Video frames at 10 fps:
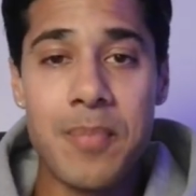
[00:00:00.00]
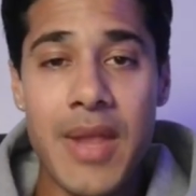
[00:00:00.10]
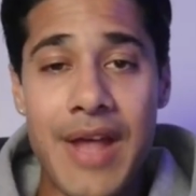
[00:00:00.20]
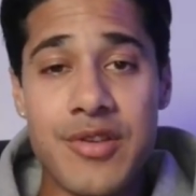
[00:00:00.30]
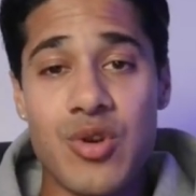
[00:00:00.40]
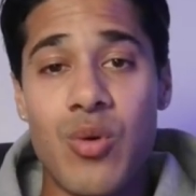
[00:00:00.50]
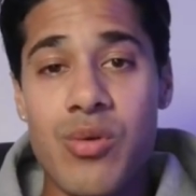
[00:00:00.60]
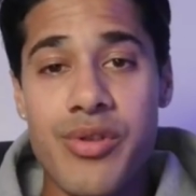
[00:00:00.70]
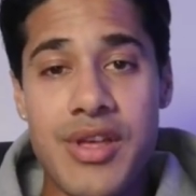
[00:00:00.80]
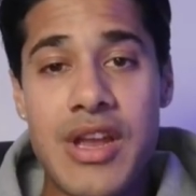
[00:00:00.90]
and this whole
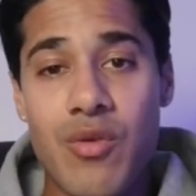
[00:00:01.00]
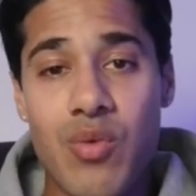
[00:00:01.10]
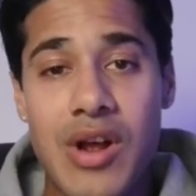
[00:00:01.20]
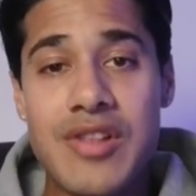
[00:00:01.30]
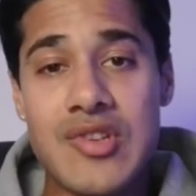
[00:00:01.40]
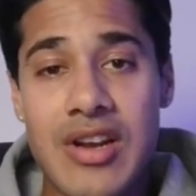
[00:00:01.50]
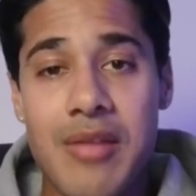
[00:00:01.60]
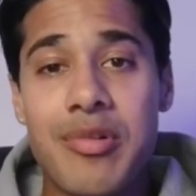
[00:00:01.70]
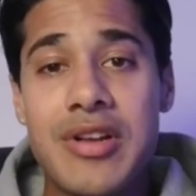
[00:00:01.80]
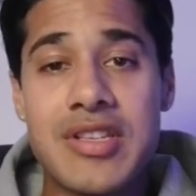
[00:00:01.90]
thing runs and
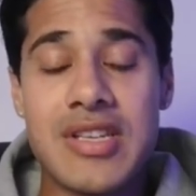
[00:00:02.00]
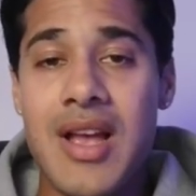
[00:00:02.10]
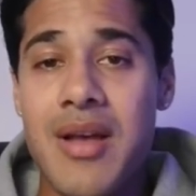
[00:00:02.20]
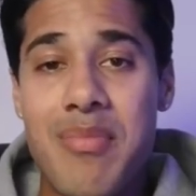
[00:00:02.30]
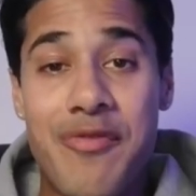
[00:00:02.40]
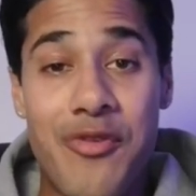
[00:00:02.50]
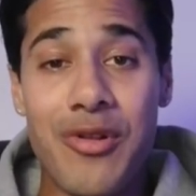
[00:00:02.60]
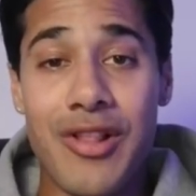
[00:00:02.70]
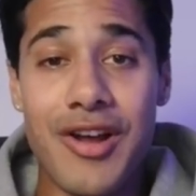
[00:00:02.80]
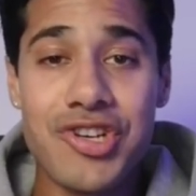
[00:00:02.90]
completes before
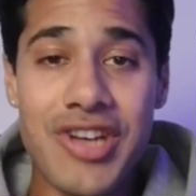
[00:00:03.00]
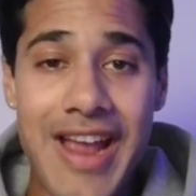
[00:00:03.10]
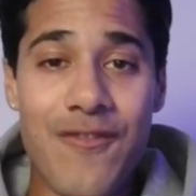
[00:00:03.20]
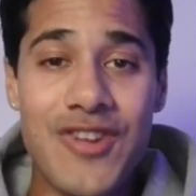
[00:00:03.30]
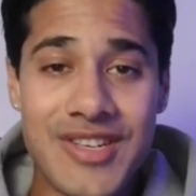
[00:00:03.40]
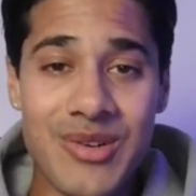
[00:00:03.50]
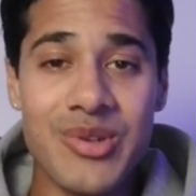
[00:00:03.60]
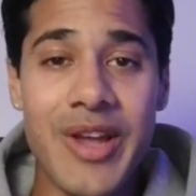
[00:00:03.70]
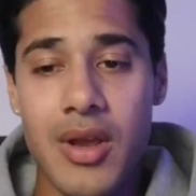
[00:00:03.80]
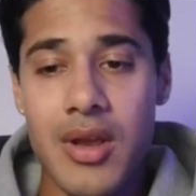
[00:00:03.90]
lunch every single day.